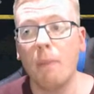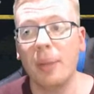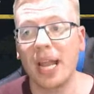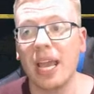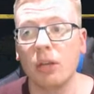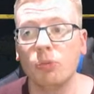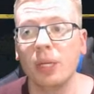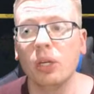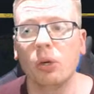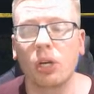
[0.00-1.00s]
Blair, who's
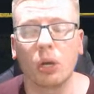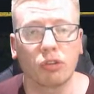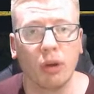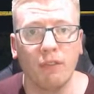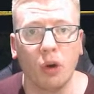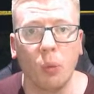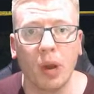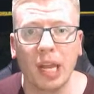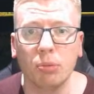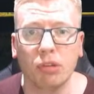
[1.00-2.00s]
been in good goal scoring form,
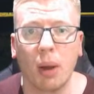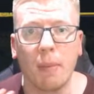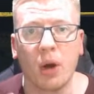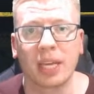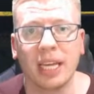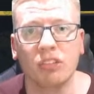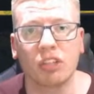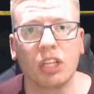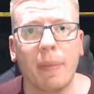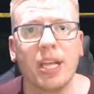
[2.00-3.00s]
Williams, we've got Marquise
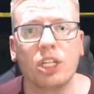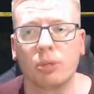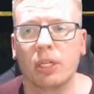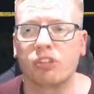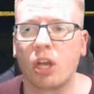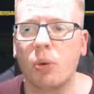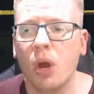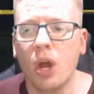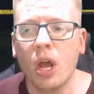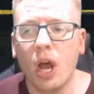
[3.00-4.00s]
on the bench as well. So
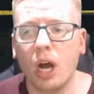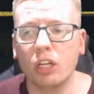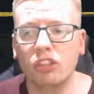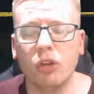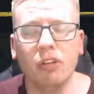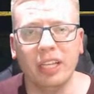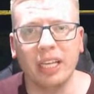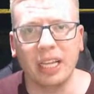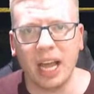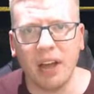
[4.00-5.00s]
I do
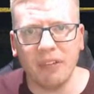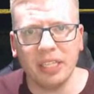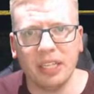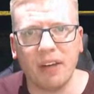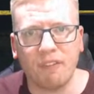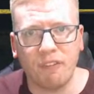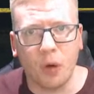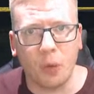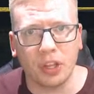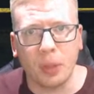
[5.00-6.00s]
think having that
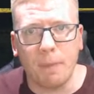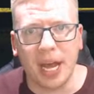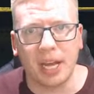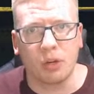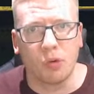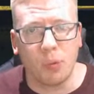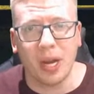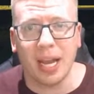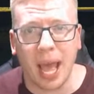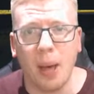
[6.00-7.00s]
4 at the back could
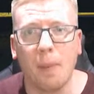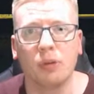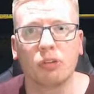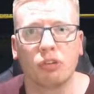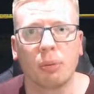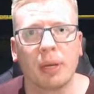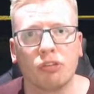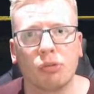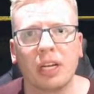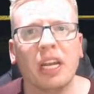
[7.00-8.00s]
really help us, because we were
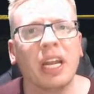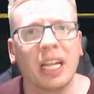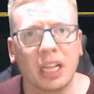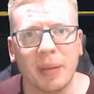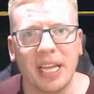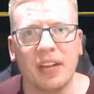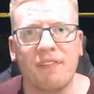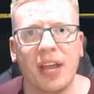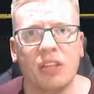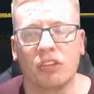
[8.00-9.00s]
struggling a little bit in
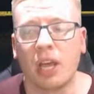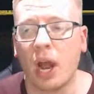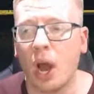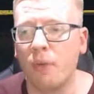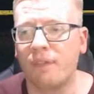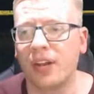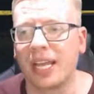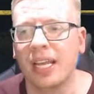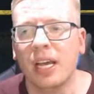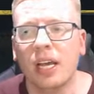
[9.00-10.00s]
defence, and
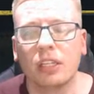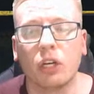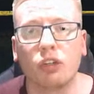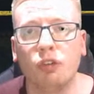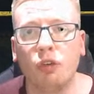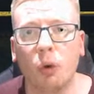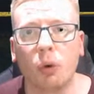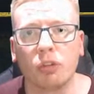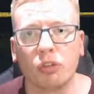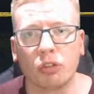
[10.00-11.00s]
hopefully those
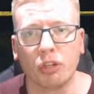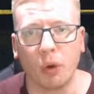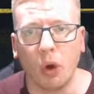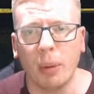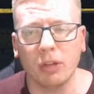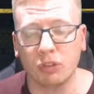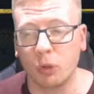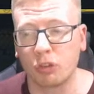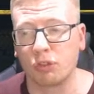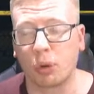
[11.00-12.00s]
4 sort of almost
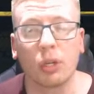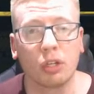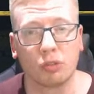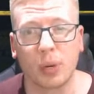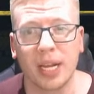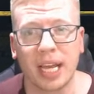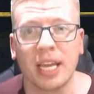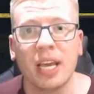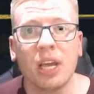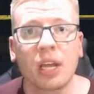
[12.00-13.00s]
4 strikers
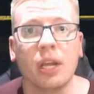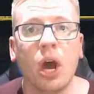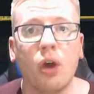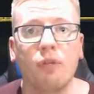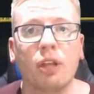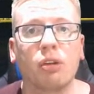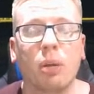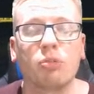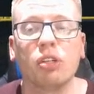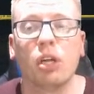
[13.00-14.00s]
really can hopefully grab some